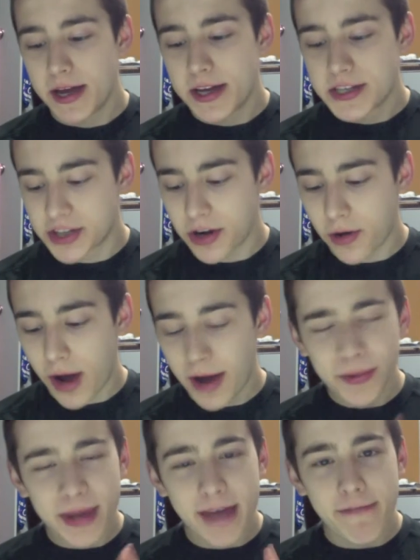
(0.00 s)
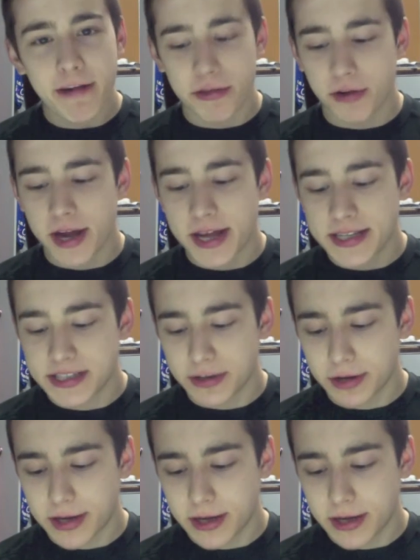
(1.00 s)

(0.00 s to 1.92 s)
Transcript: So I don't really have any other hints to